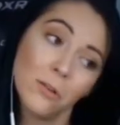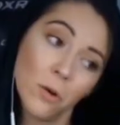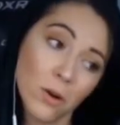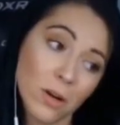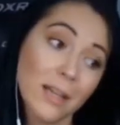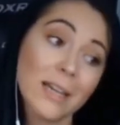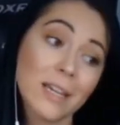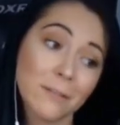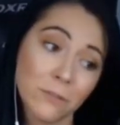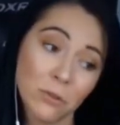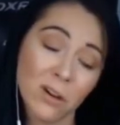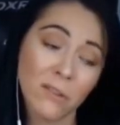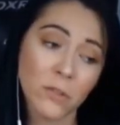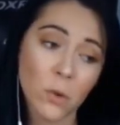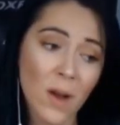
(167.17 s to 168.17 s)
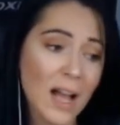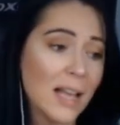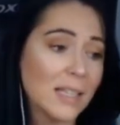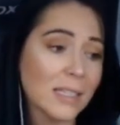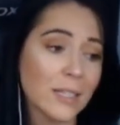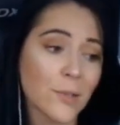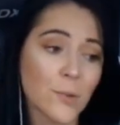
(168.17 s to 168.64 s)
or like if you have
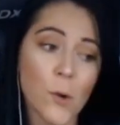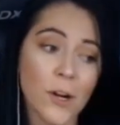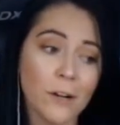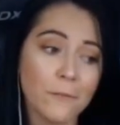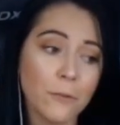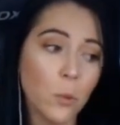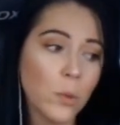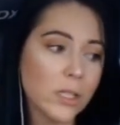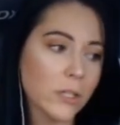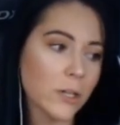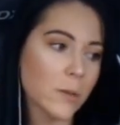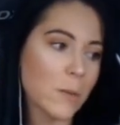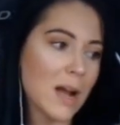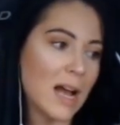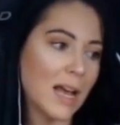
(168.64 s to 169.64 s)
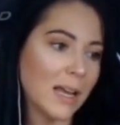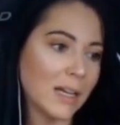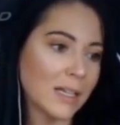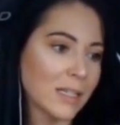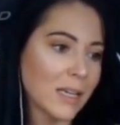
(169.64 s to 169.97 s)
Twaz, his wonderful wizard mind,